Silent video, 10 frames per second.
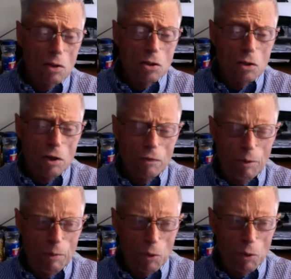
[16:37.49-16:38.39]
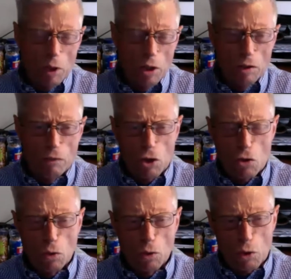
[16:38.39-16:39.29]
to give people
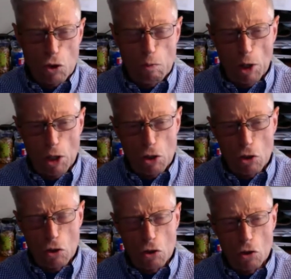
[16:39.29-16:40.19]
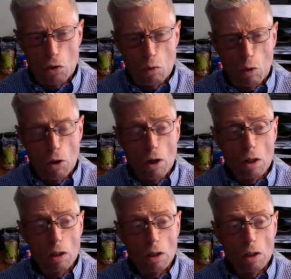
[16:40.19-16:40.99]
individual responses to the work,